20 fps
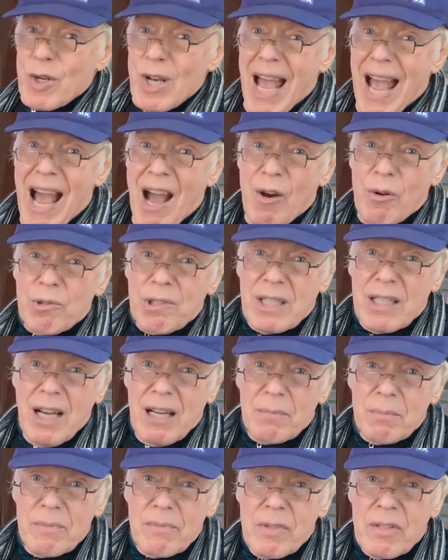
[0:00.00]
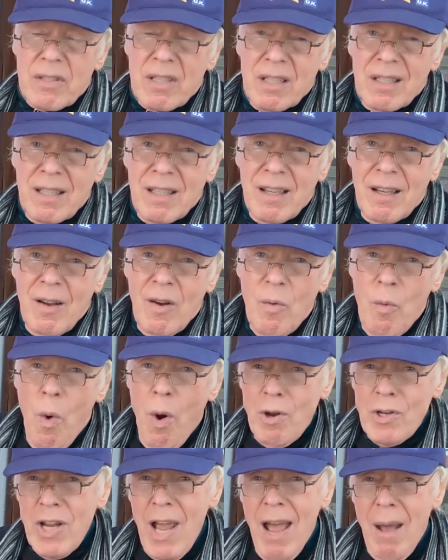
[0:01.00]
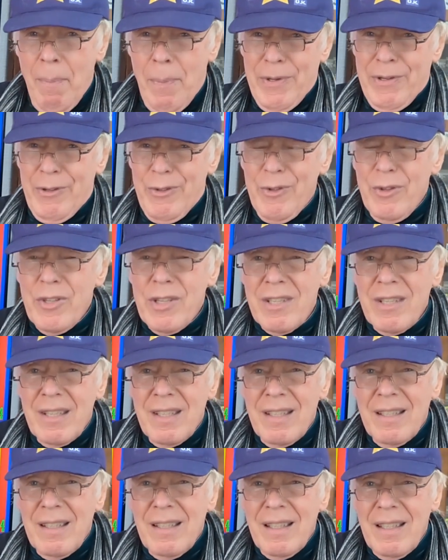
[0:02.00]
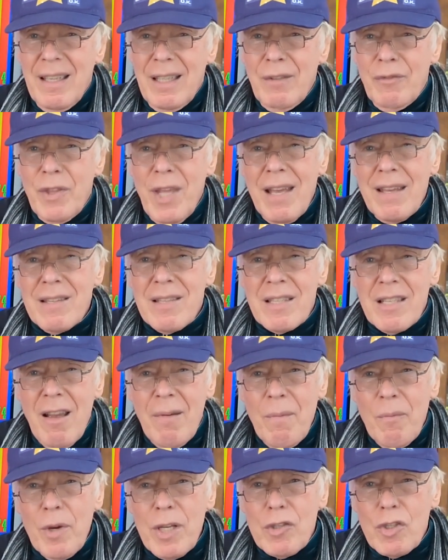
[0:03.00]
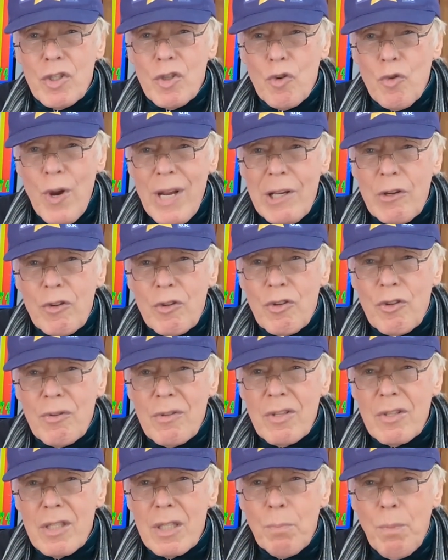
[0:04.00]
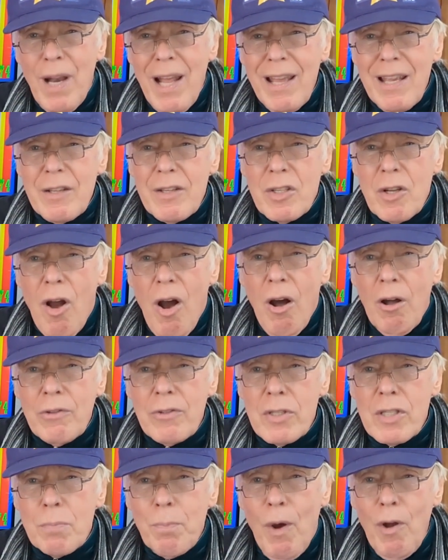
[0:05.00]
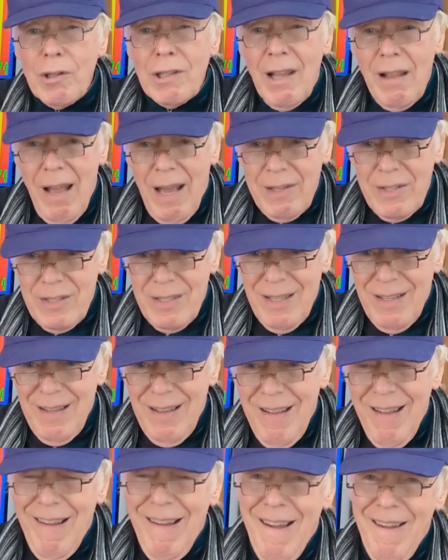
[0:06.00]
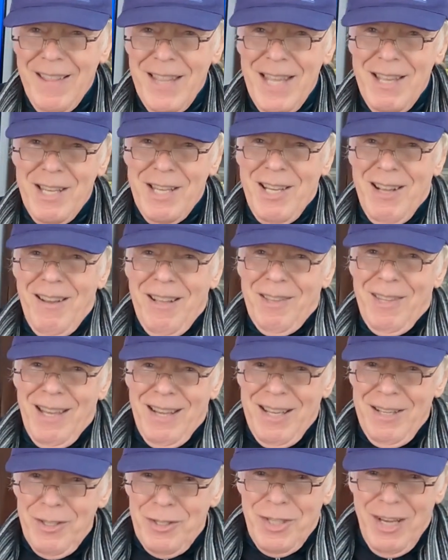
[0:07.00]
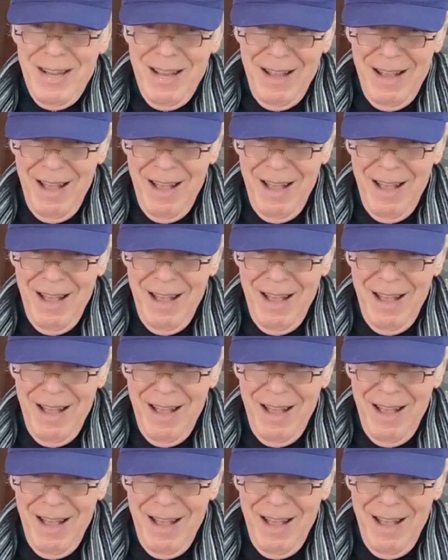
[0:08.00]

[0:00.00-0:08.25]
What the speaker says: and outcomes, what happens if there's some restrictions placed on Spotlight? There's others,